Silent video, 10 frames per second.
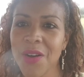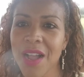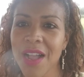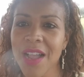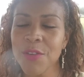
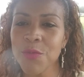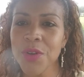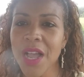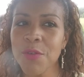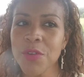
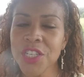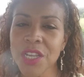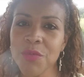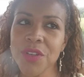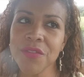I wish
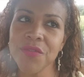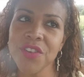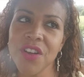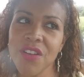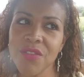I would have
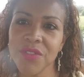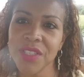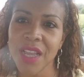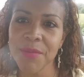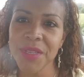
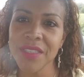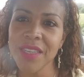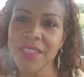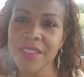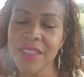known. I mean,
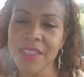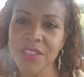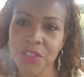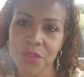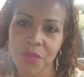they
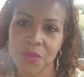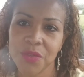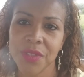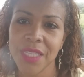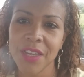do.
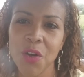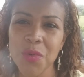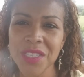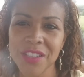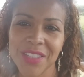They
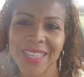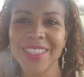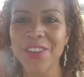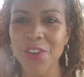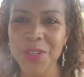always look like
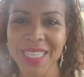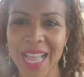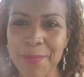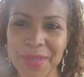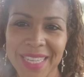they're always
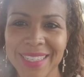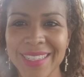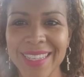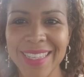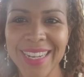happy.
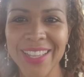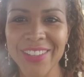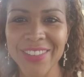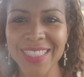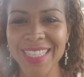
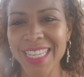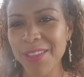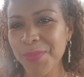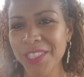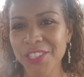and
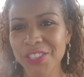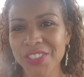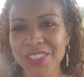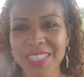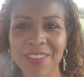taking
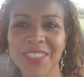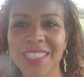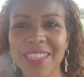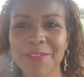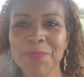pictures and
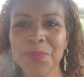everything.